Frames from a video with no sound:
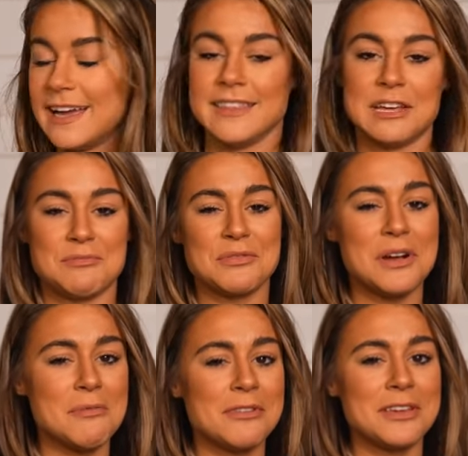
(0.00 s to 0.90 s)
and then
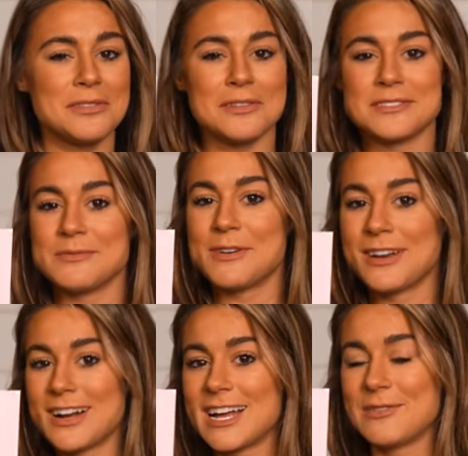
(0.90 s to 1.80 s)
probably throw some
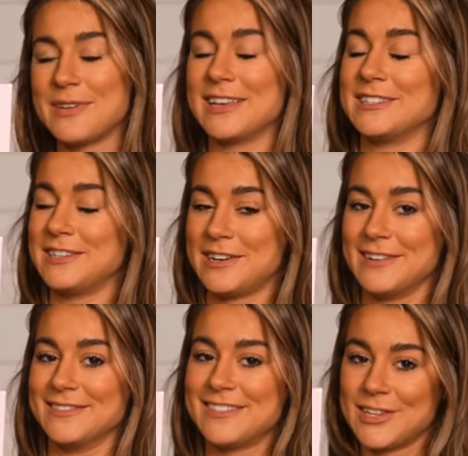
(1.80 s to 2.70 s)
water at it because, you
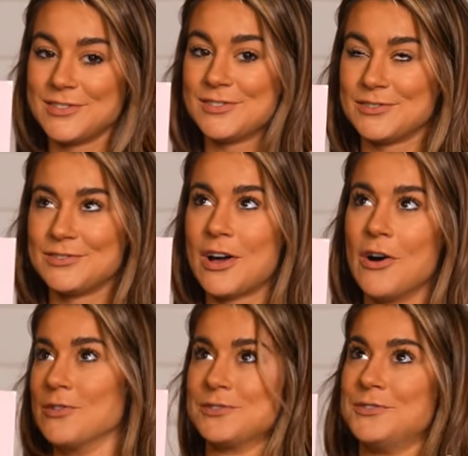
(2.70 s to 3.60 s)
know, that's
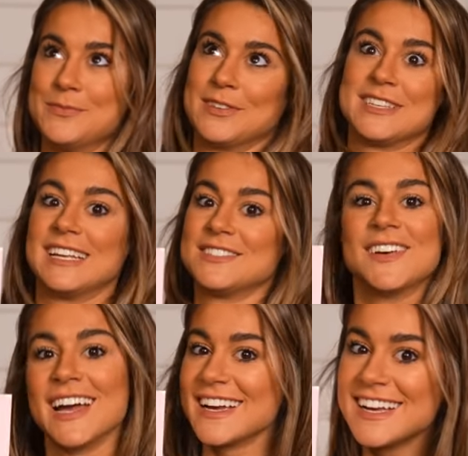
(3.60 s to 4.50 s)
all super satisfying.